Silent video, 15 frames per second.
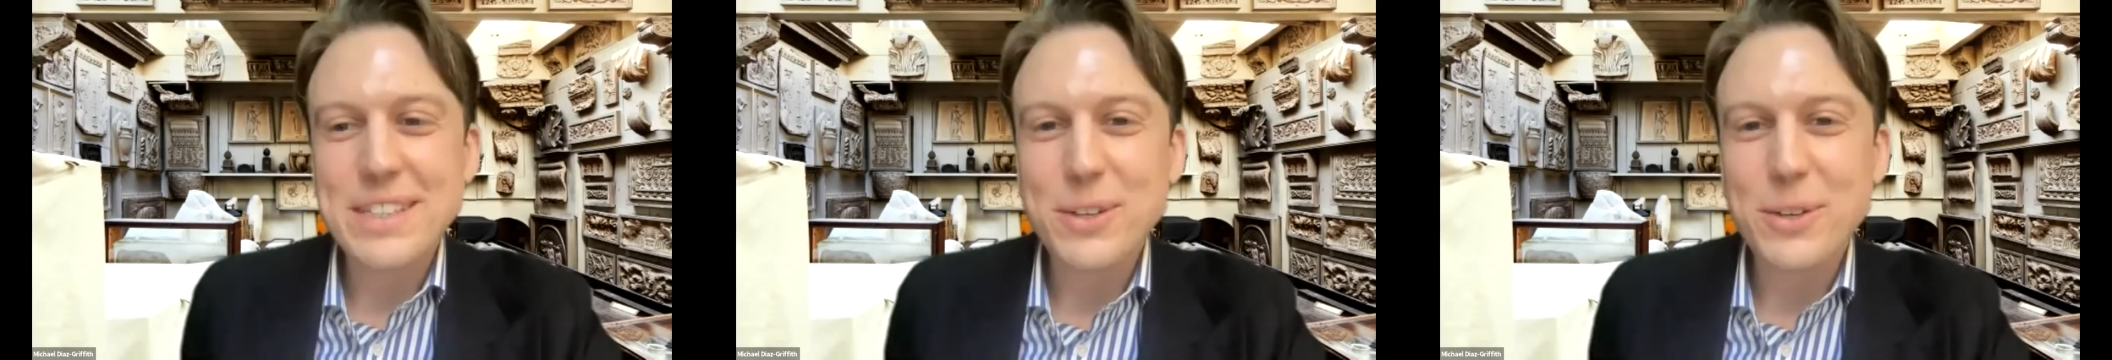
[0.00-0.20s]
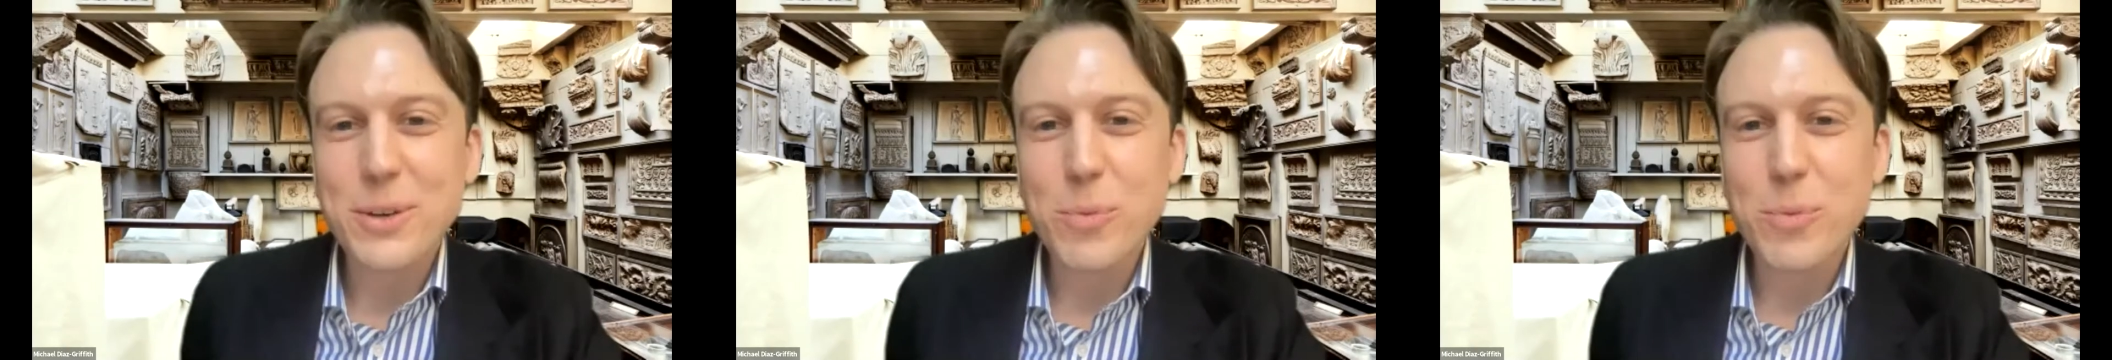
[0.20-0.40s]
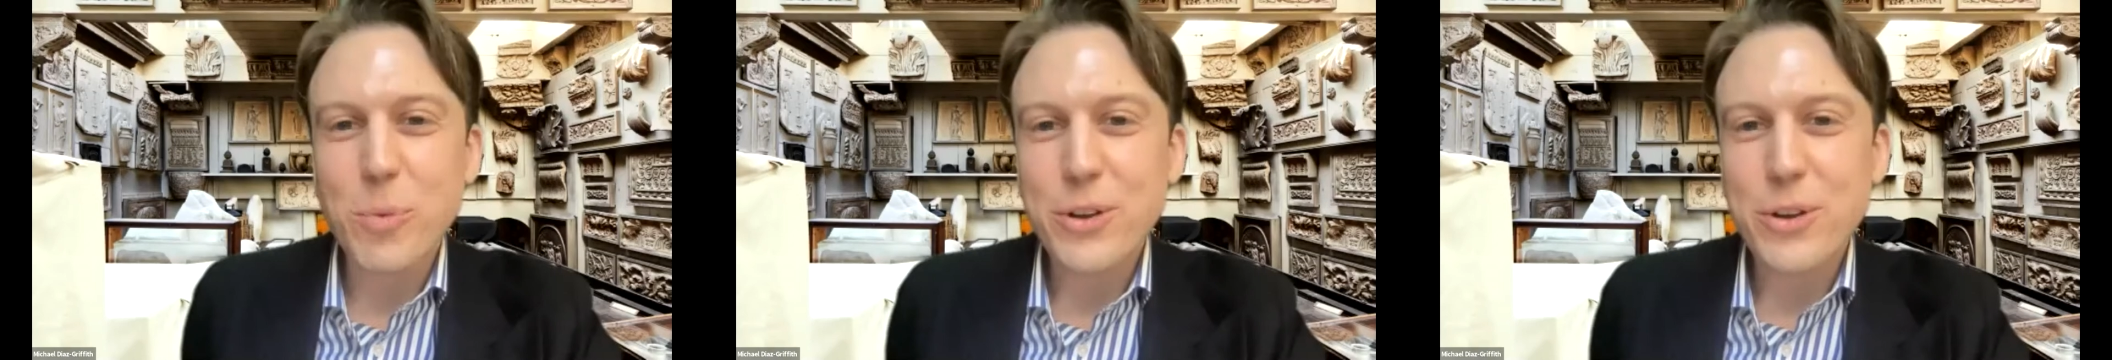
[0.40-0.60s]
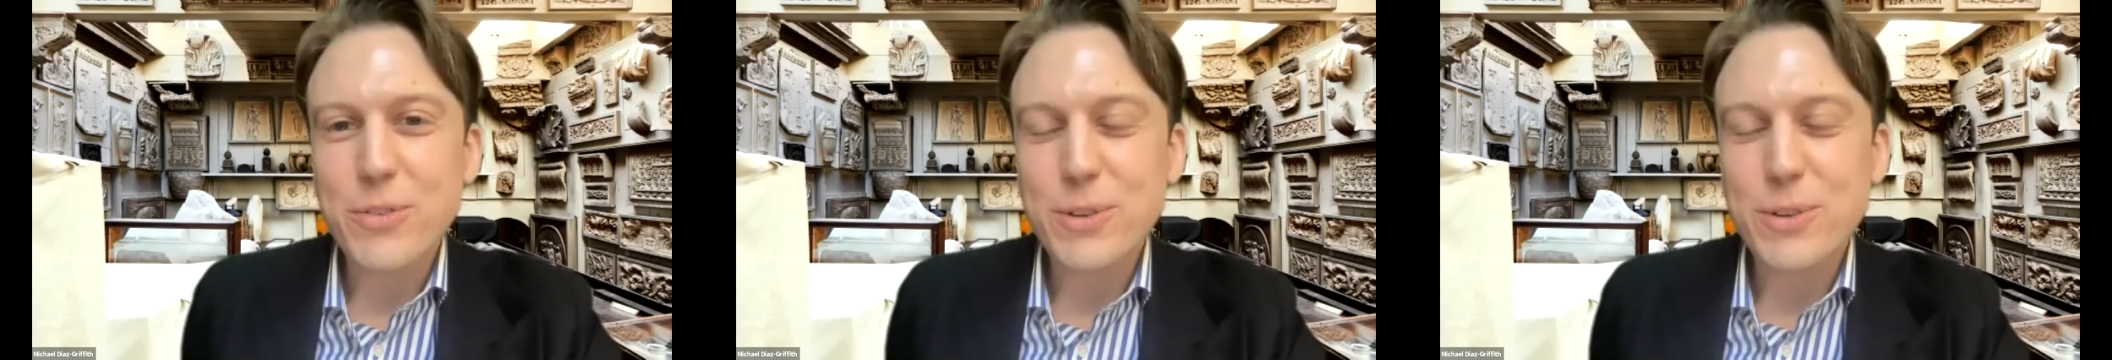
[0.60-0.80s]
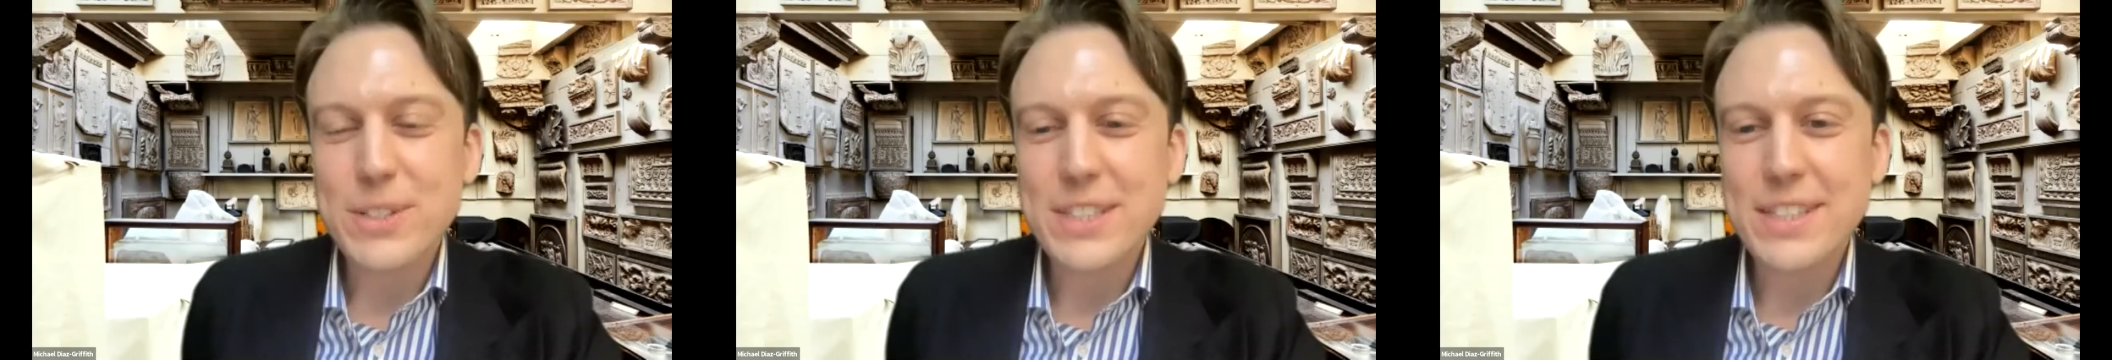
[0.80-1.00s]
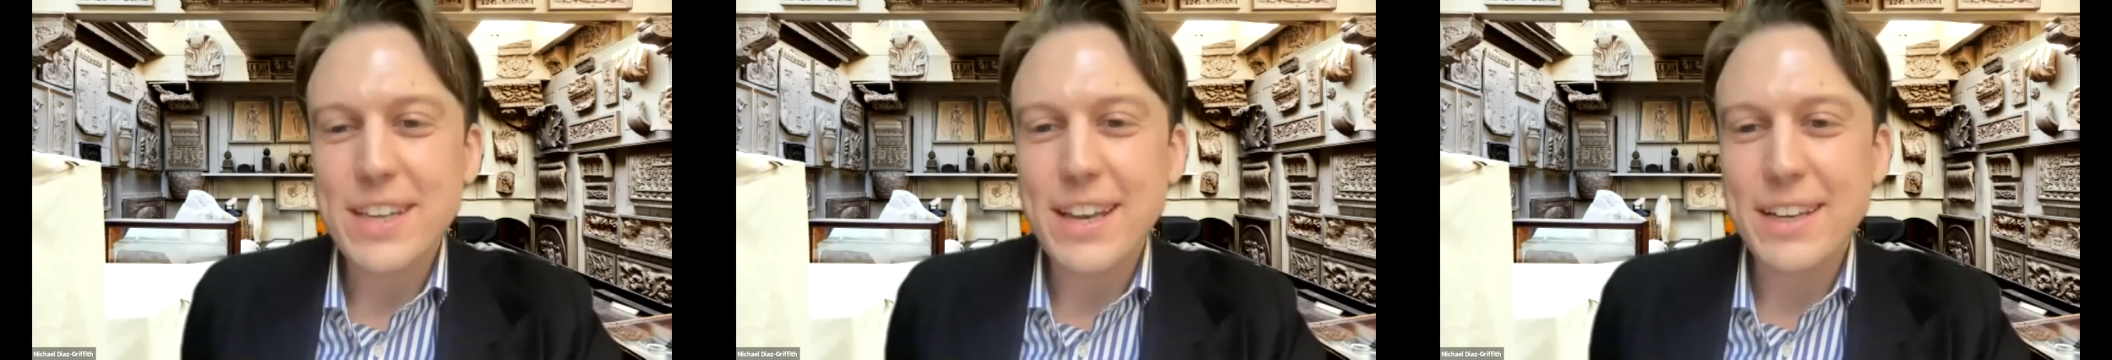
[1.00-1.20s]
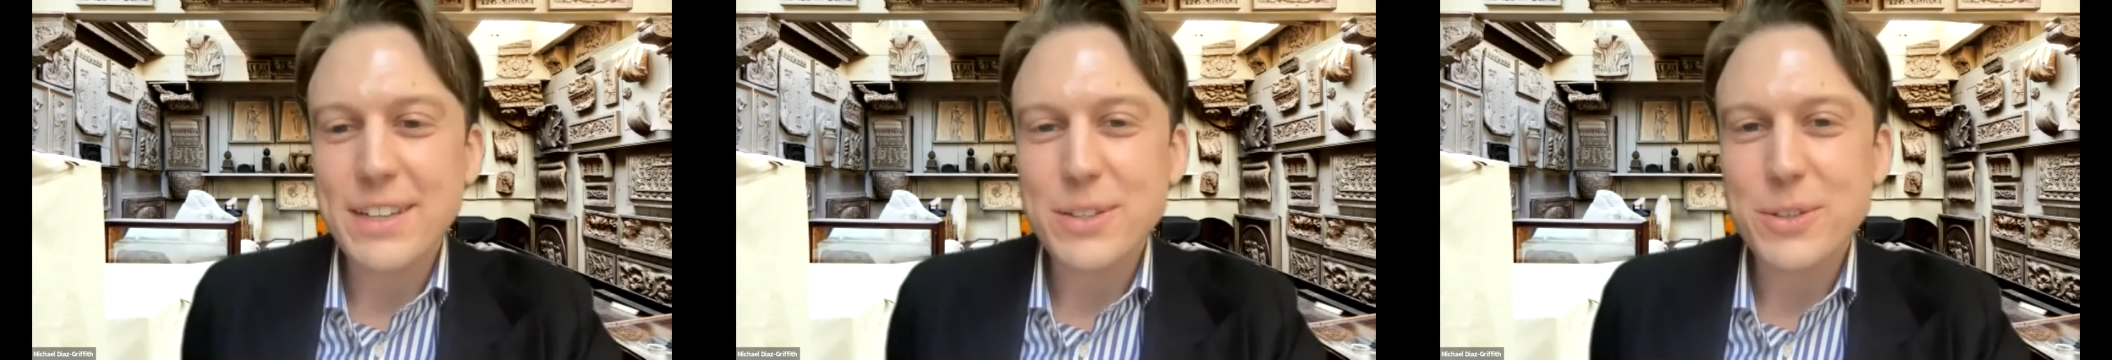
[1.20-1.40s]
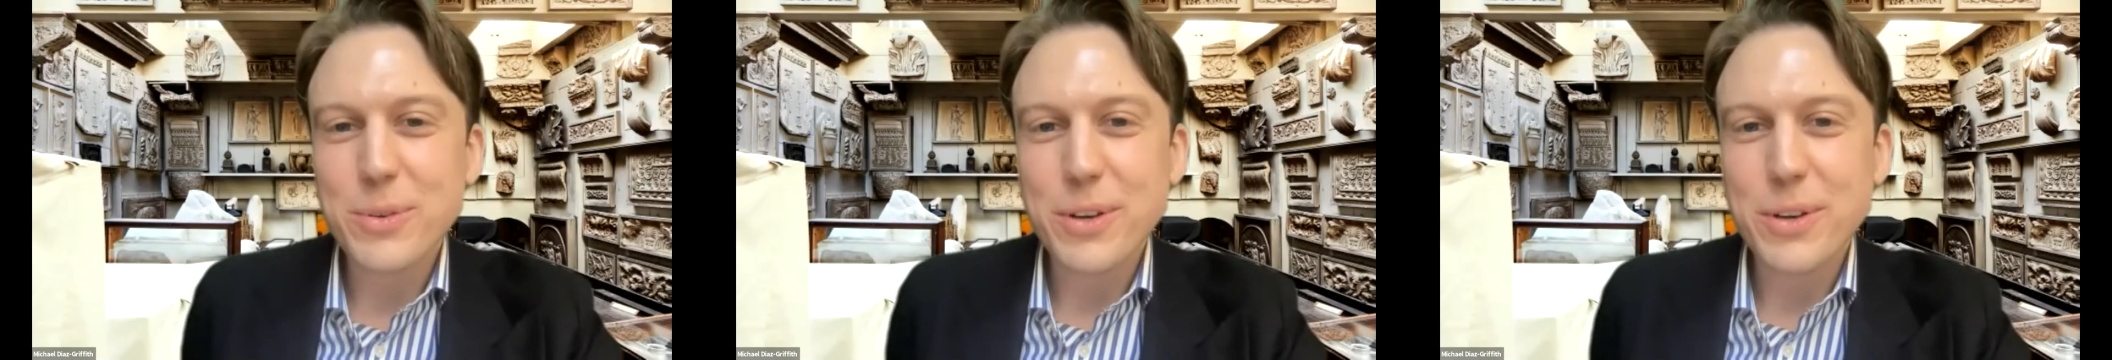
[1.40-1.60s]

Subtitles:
is a wonderful seg to